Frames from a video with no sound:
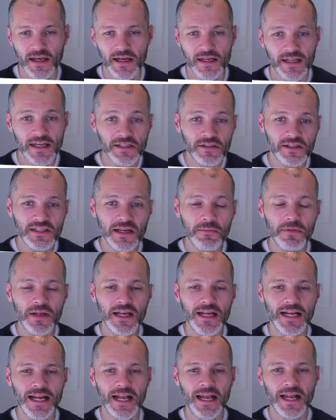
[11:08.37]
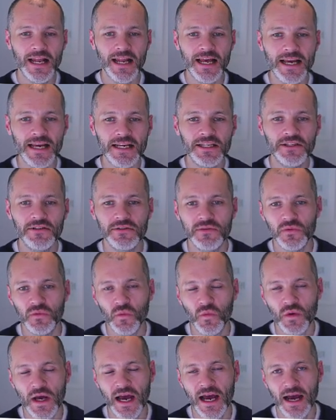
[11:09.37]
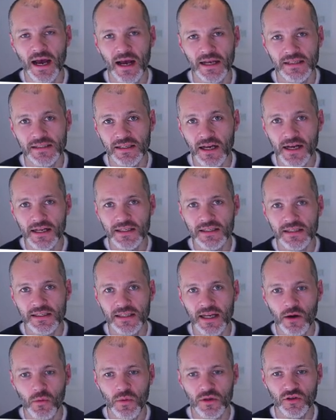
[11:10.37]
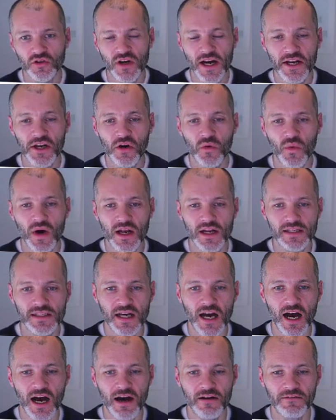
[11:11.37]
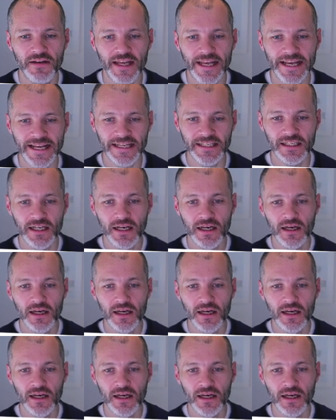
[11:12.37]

These are simply linking to sites that will drain your wallet of ETH.